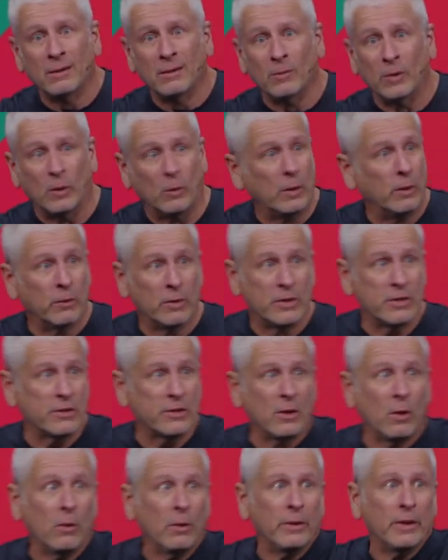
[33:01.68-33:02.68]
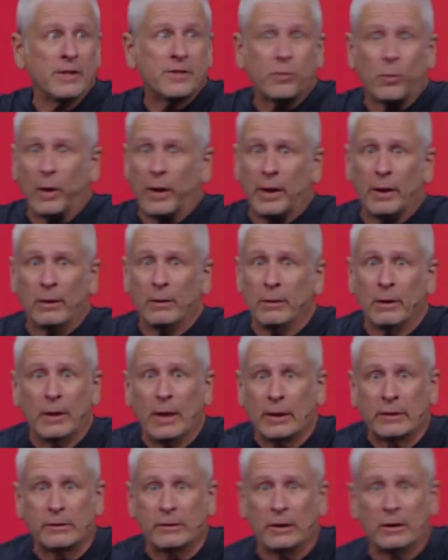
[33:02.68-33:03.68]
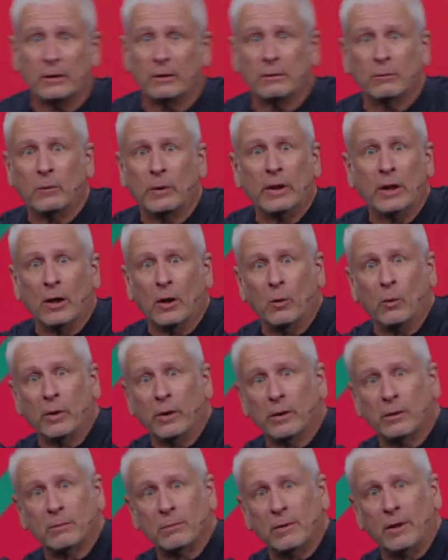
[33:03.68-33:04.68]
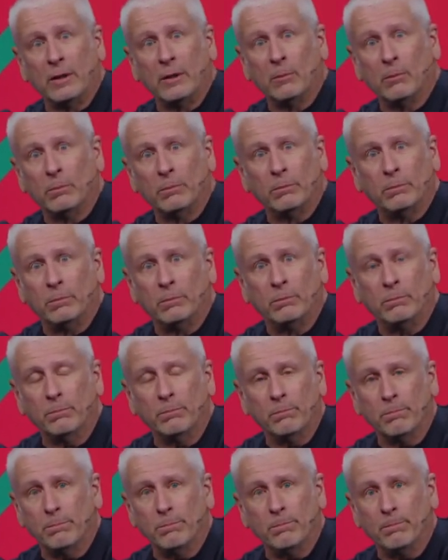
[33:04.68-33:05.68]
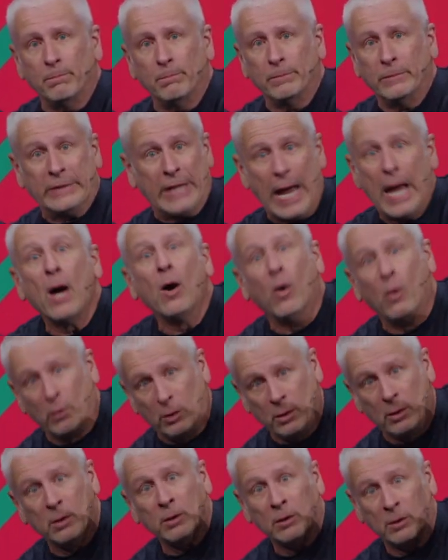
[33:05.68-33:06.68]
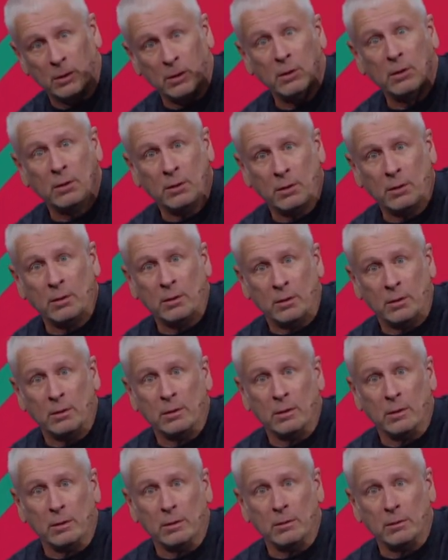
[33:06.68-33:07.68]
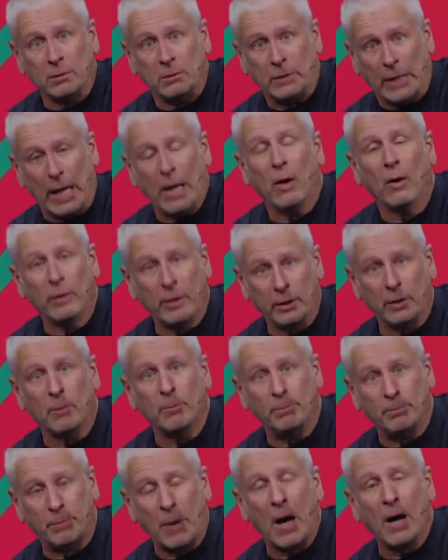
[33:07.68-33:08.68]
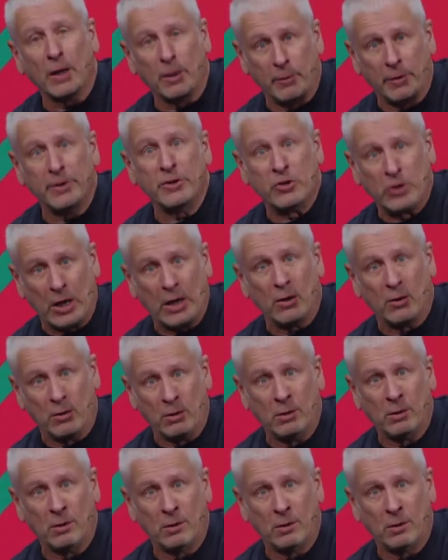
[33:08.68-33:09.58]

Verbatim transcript: We, we were just going this way, and the next thing we know, we're in the down, down in the bottom of the jail.